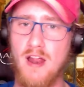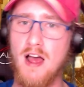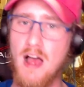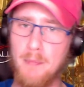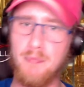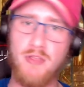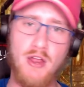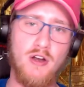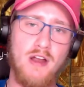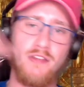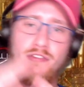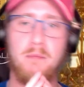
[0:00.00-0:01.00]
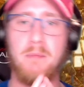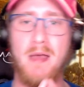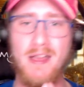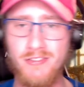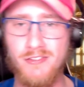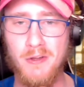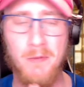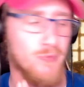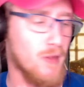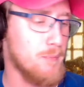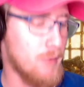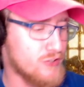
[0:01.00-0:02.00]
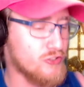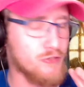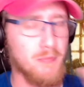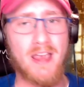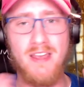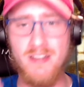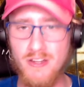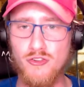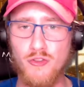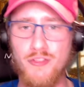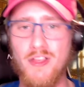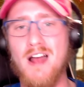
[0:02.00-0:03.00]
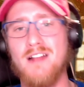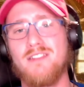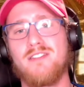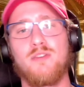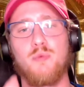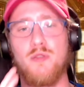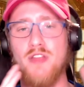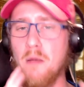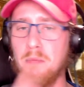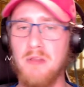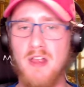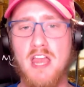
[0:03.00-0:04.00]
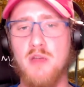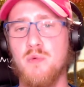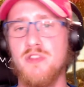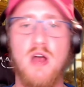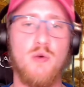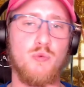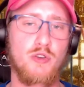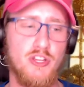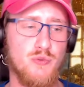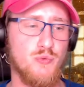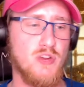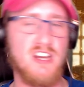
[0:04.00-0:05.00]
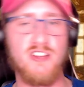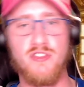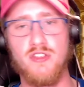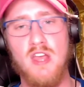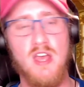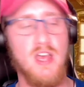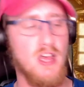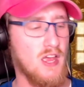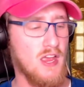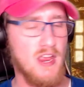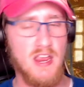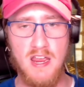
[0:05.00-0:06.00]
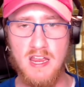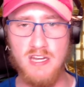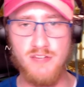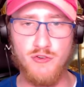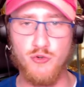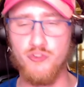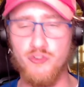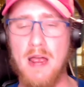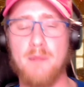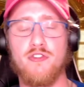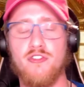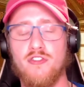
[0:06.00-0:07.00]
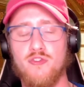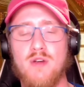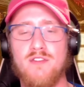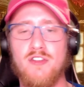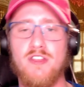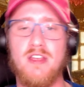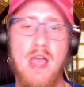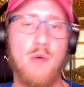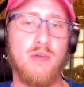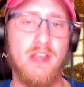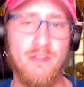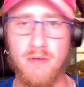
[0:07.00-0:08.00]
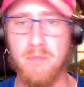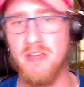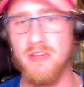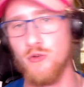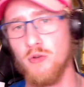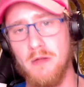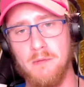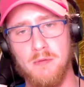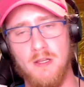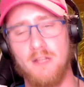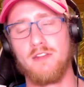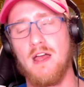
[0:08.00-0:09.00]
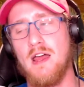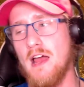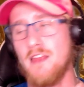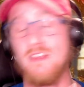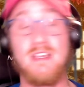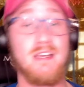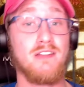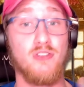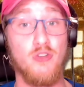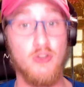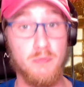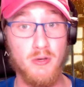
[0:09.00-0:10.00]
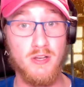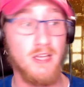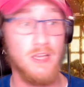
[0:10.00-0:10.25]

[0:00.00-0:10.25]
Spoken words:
up there as the best, but just my initial thoughts without playing, without really reading individual chapters and through everything, I would give it a B to a B+. I think it's a good book.